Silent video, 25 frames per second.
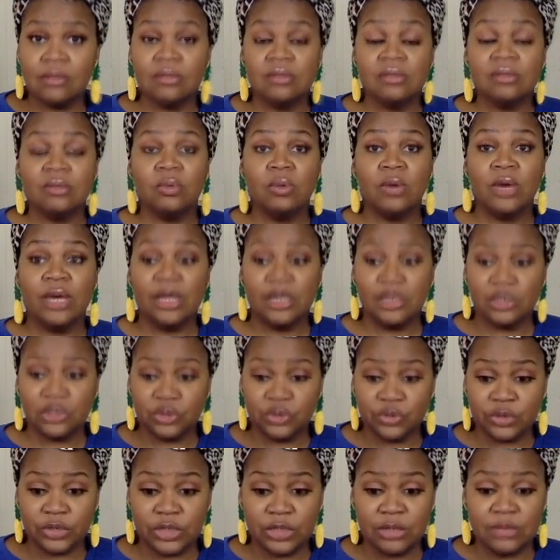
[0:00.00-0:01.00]
the wedding
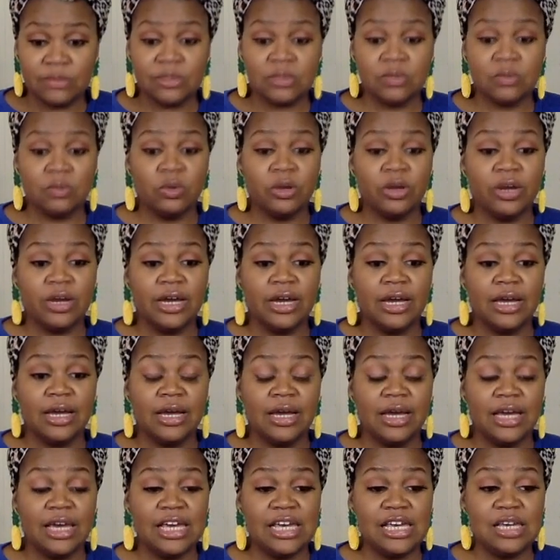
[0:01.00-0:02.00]
dreams where
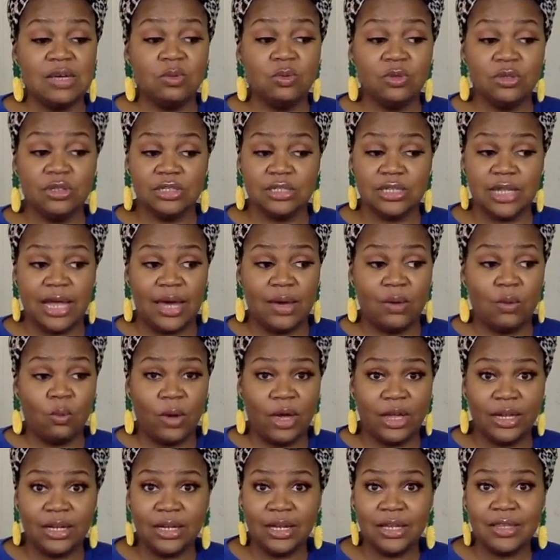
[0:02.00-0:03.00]
he was like
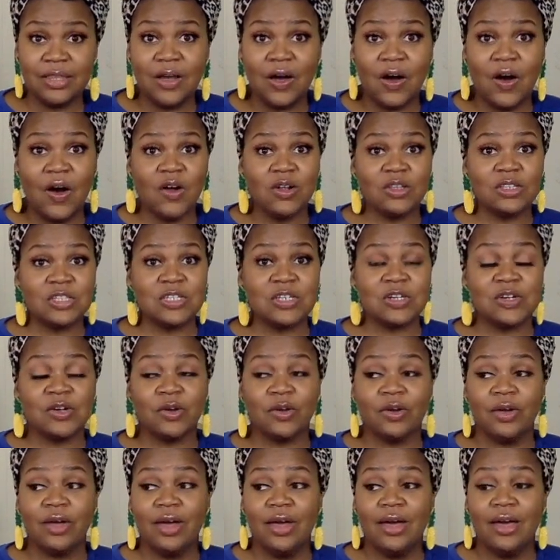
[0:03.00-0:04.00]
waiting at the
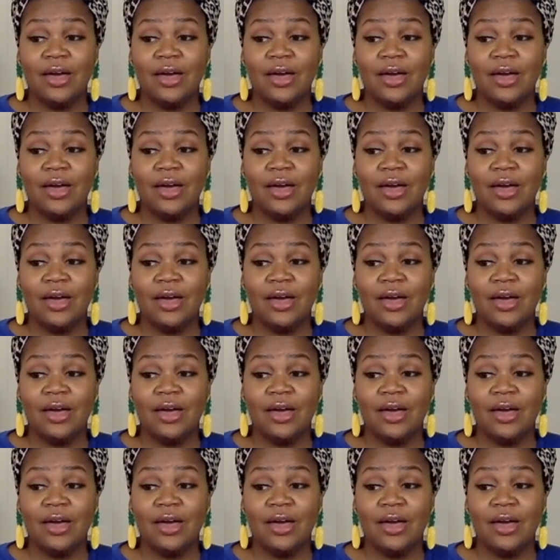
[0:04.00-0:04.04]
altar.